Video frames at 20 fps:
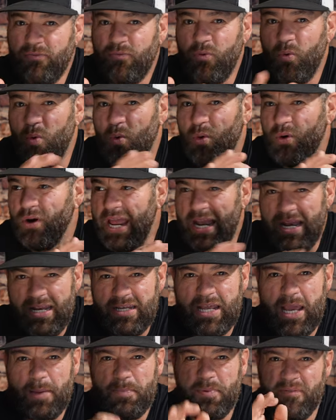for any
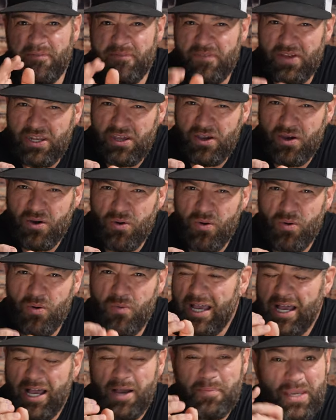type of video,
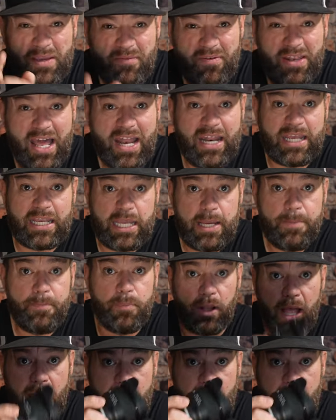even on a gimbal.